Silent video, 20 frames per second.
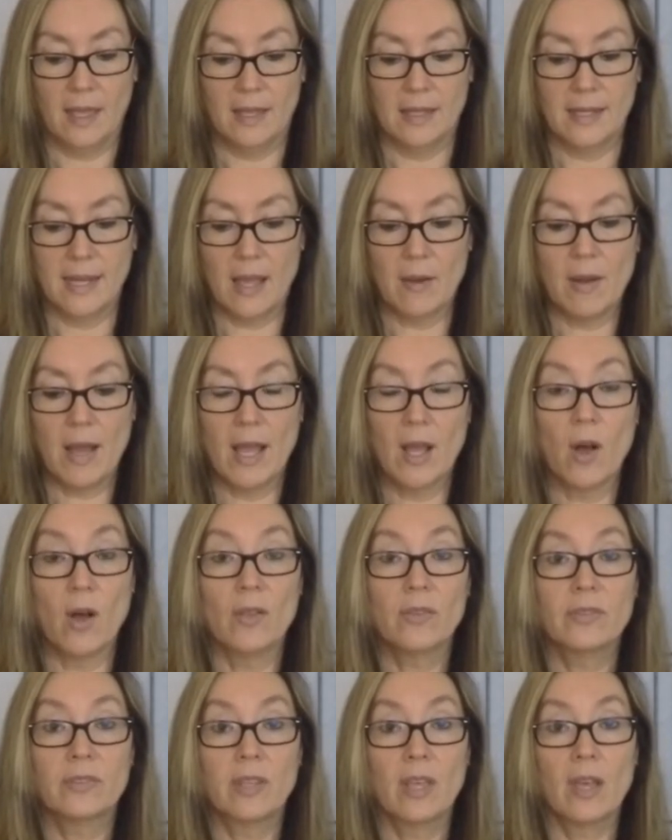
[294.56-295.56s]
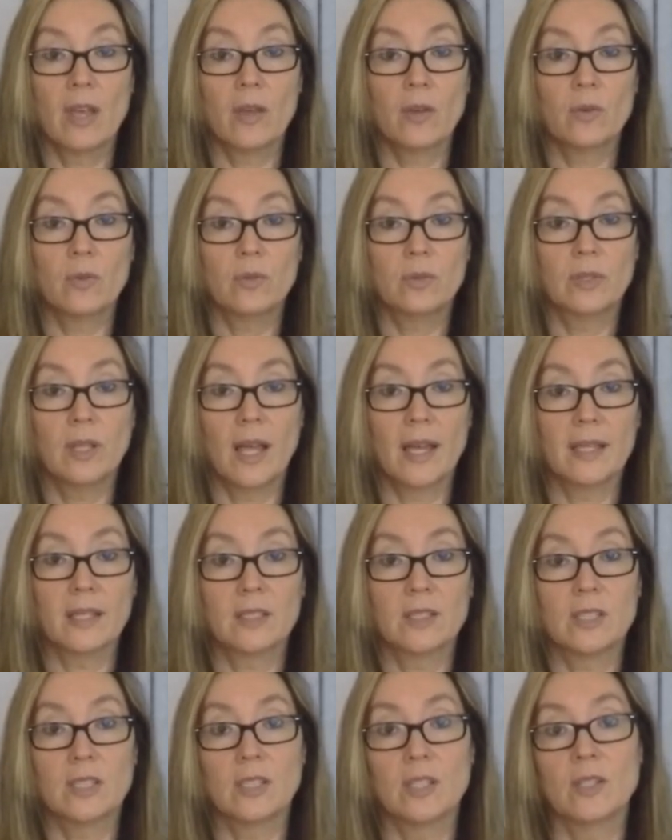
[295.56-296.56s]
Now I also
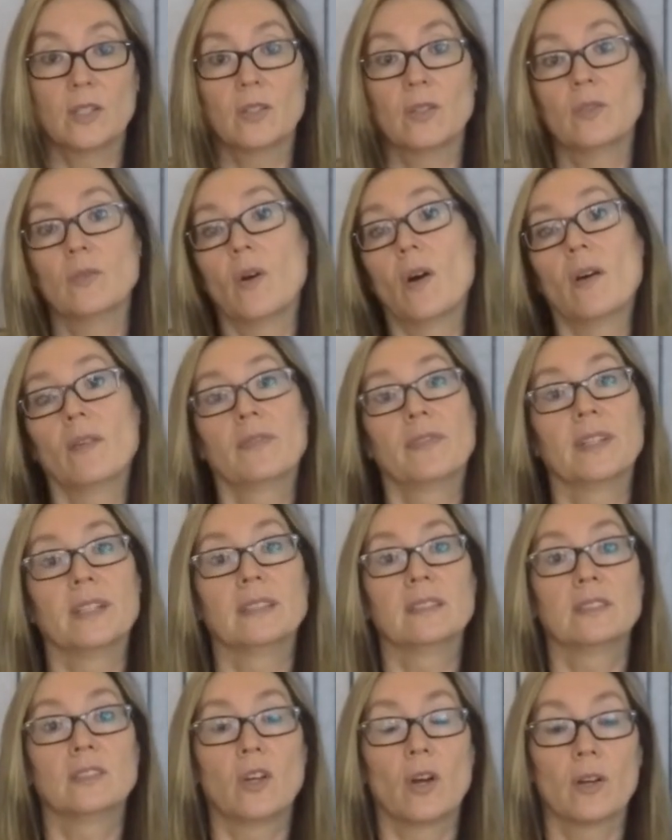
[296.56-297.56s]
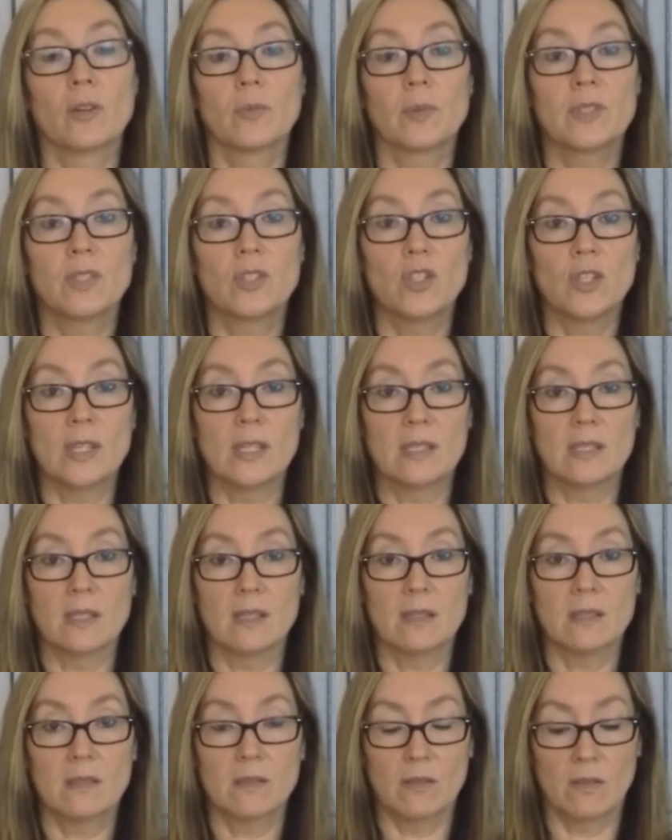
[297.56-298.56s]
like to often talk with
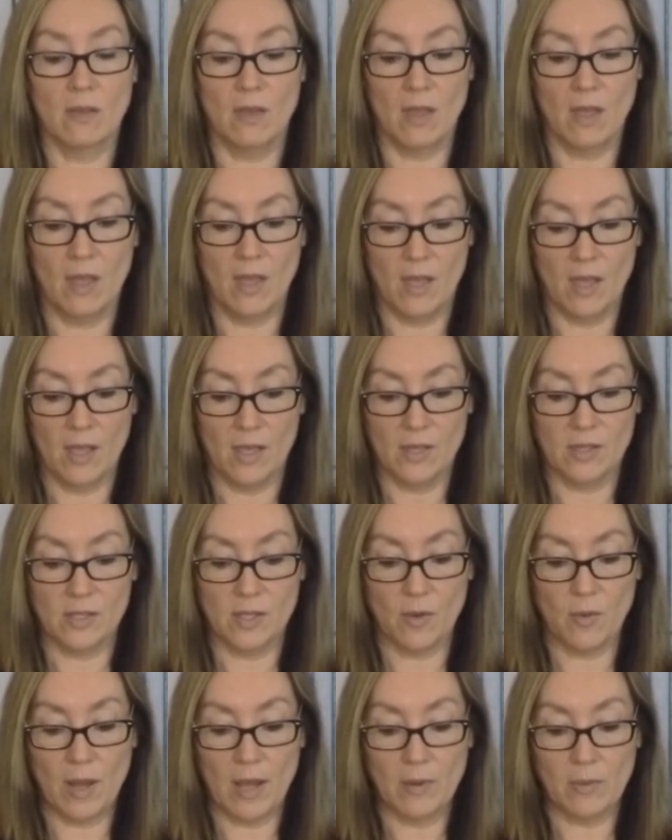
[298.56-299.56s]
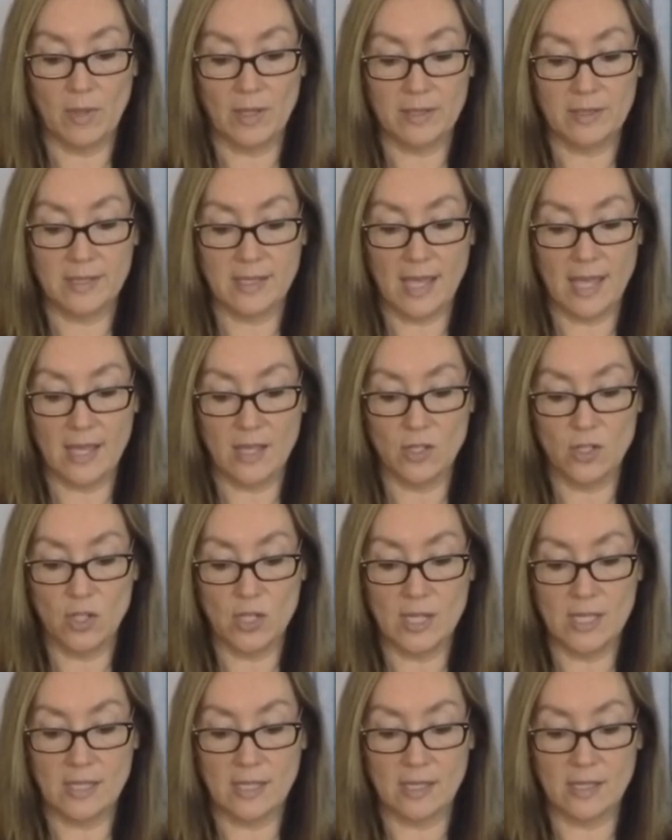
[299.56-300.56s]
Jesus. So I will say,
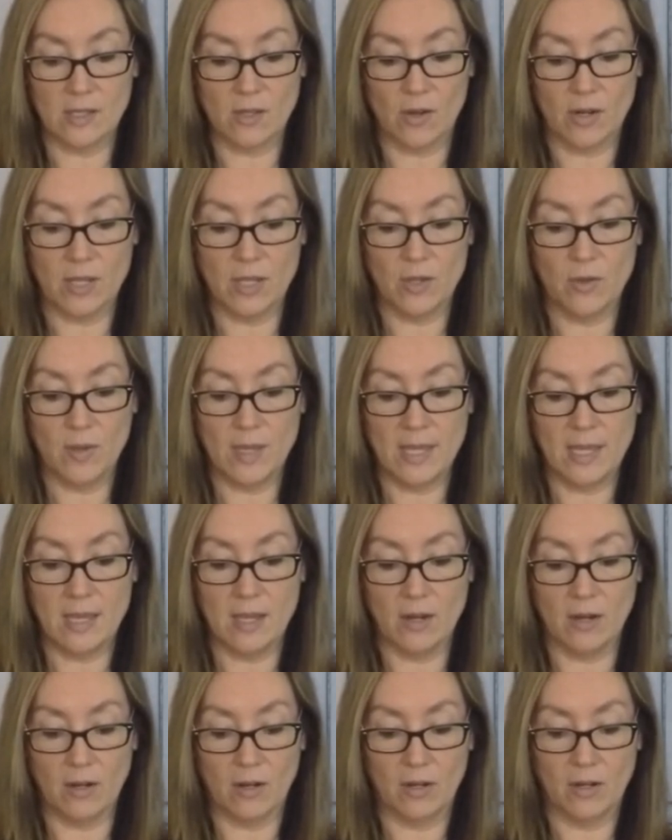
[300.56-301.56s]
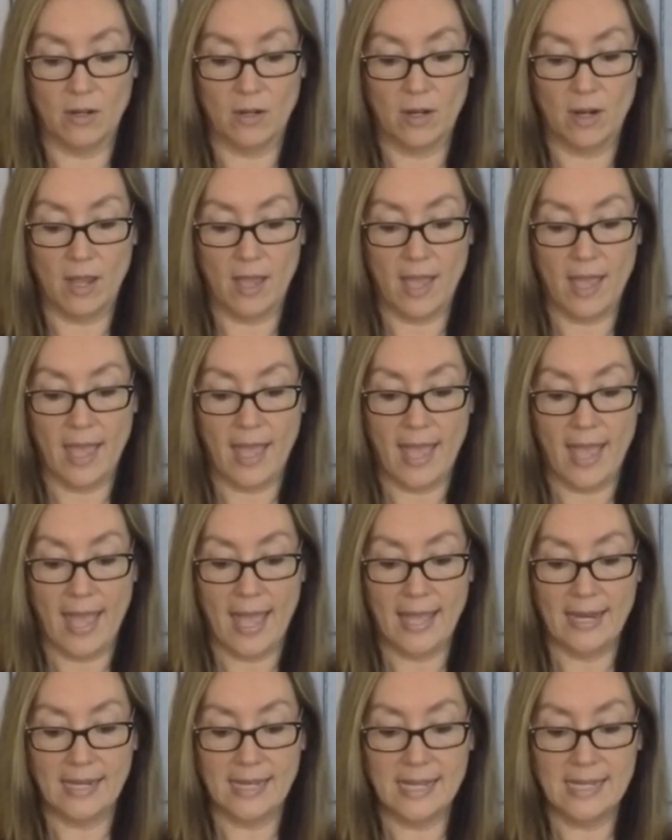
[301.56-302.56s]
Jesus, are you here?
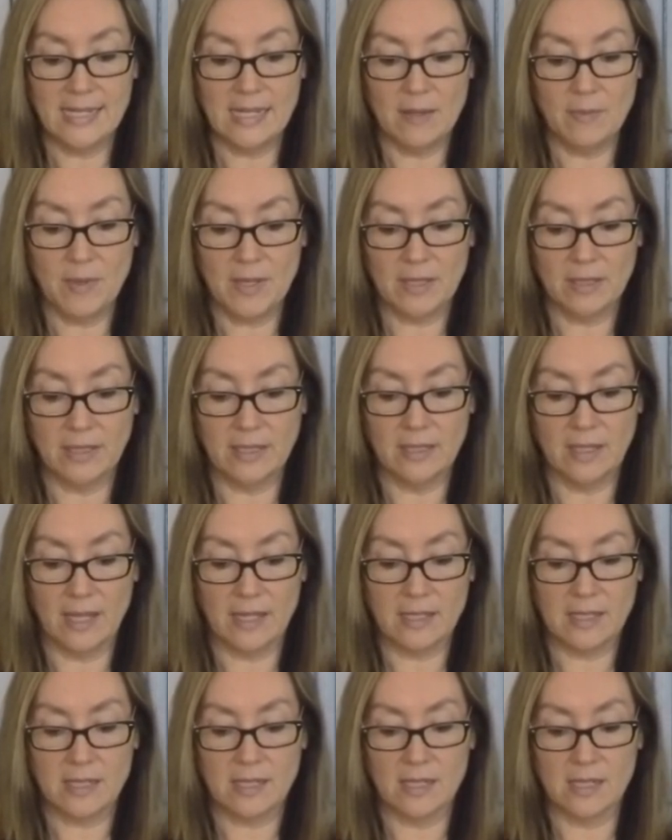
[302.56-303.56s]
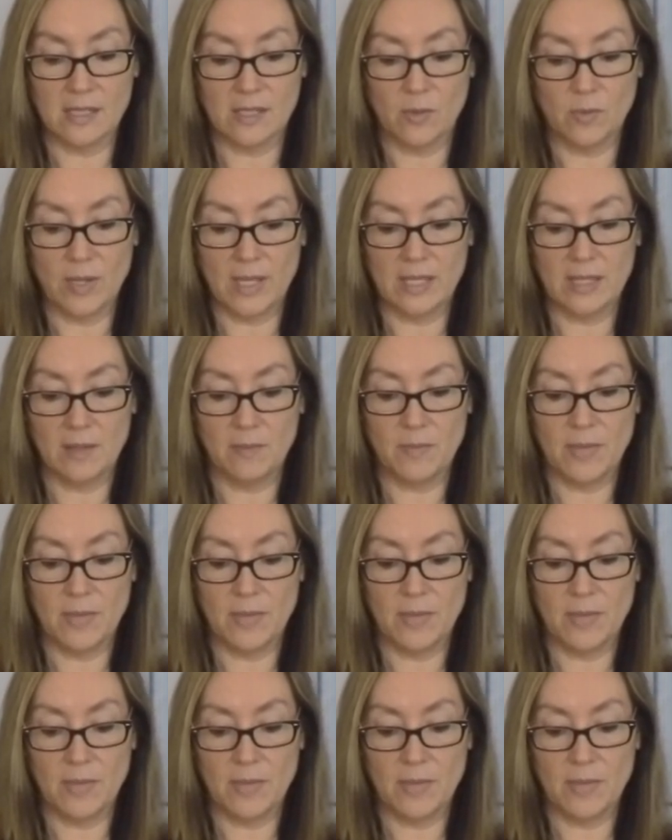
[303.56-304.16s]
And he typically likes to swing the